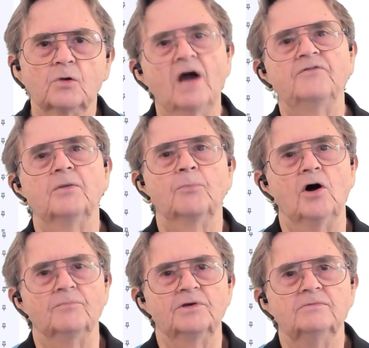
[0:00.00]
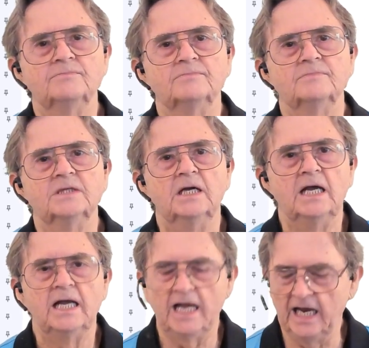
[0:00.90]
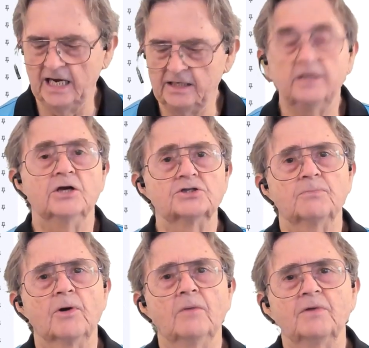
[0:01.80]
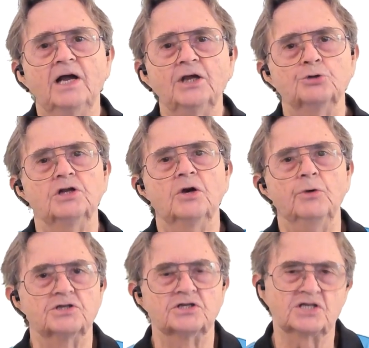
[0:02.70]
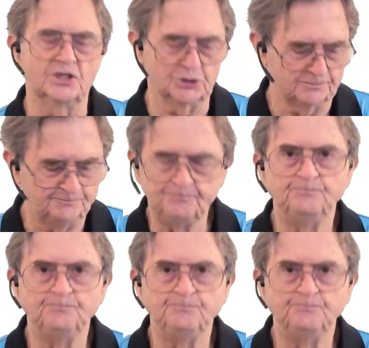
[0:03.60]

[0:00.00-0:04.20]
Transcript: craft your prompt. And here's the prompt I used in a recent session.